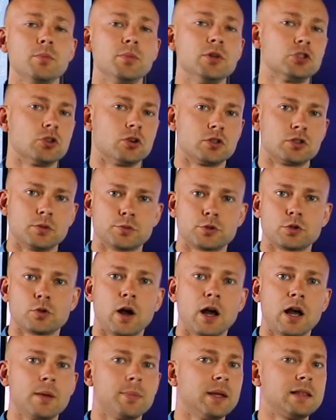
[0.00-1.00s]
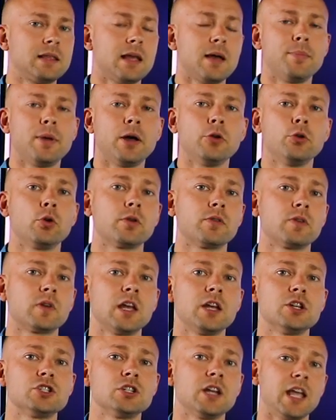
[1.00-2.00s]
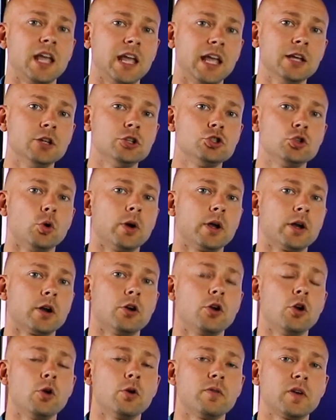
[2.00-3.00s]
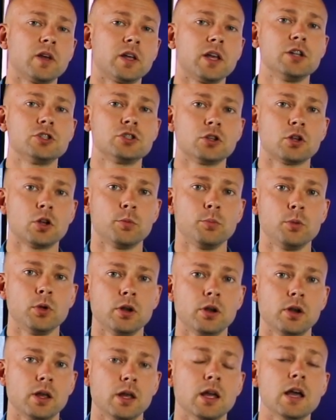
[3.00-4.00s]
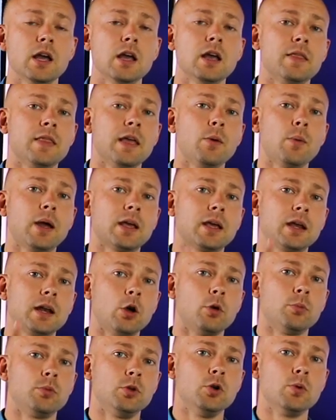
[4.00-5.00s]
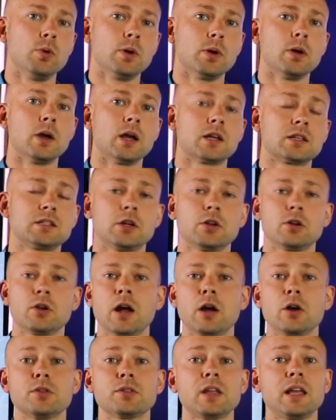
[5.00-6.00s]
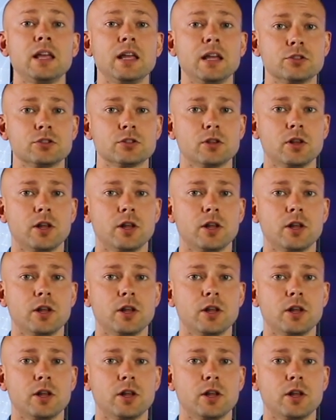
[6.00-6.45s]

Be sure to subscribe, hit that bell notification, and join our notification community. And that way I can help you excel your your health and